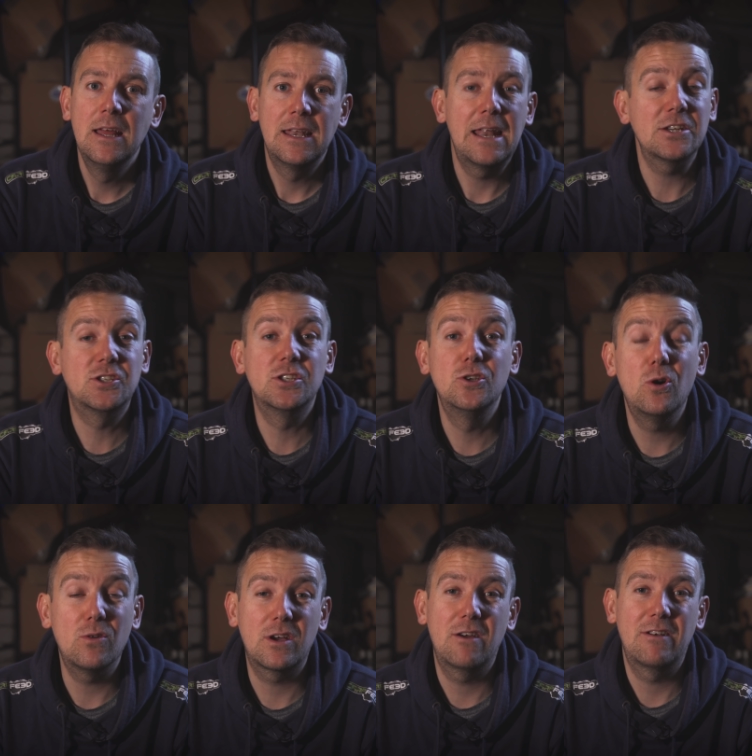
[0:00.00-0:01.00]
Nash does
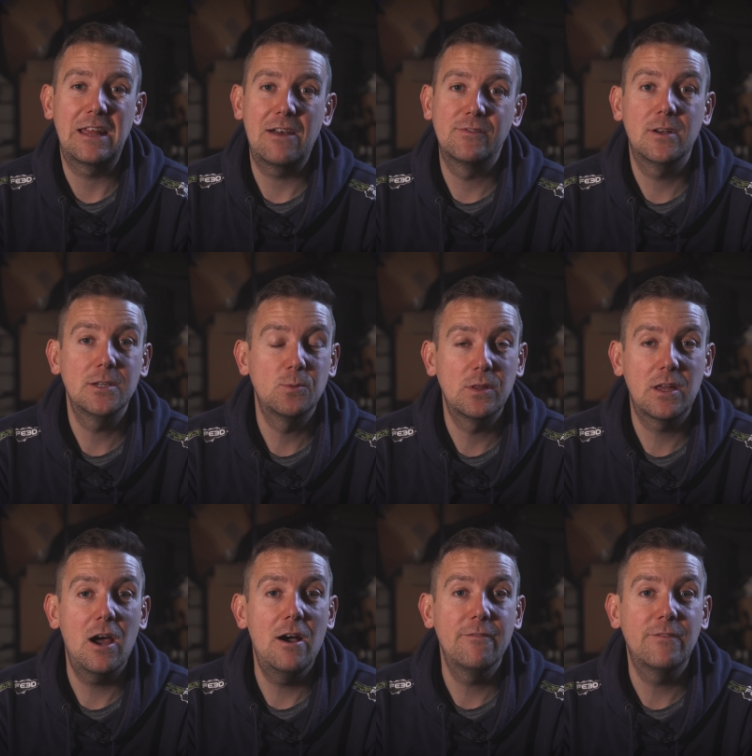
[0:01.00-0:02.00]
not currently advertise with
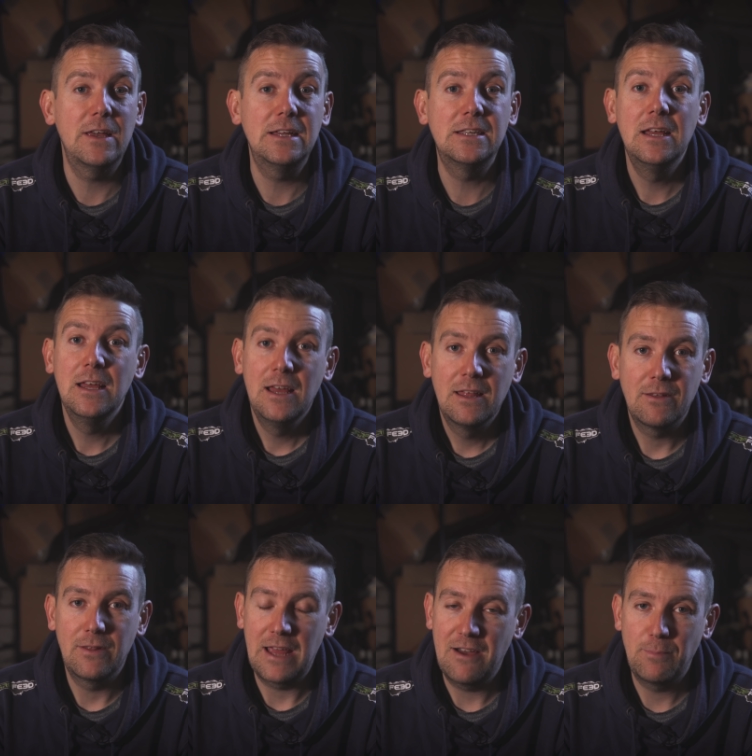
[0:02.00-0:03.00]
Carpfeed,
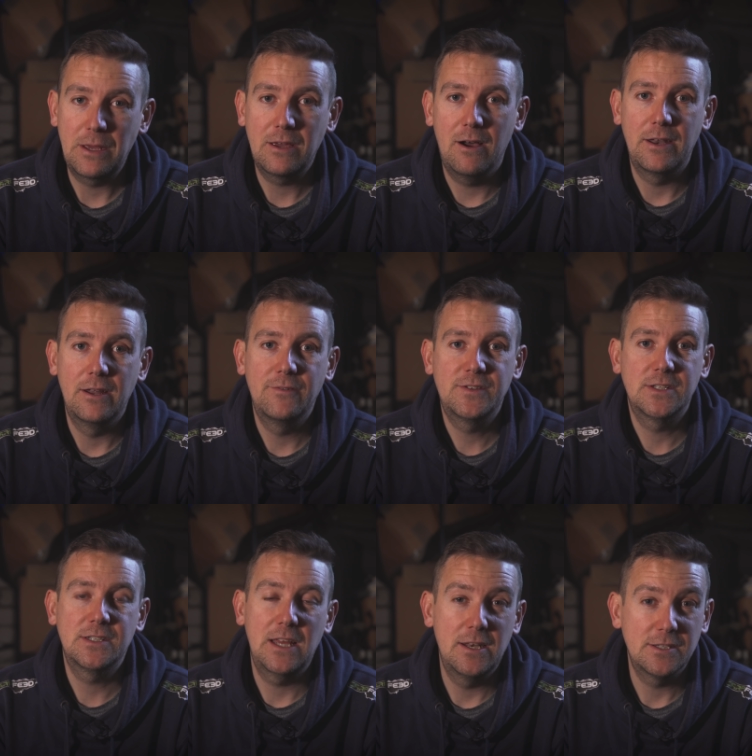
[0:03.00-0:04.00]
though they have been kind enough
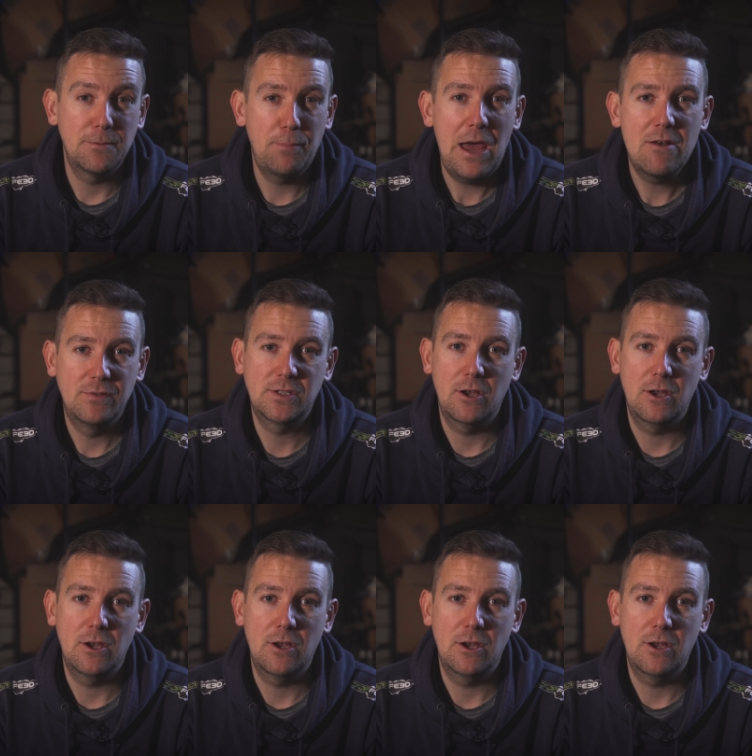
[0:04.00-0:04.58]
to send us a pair of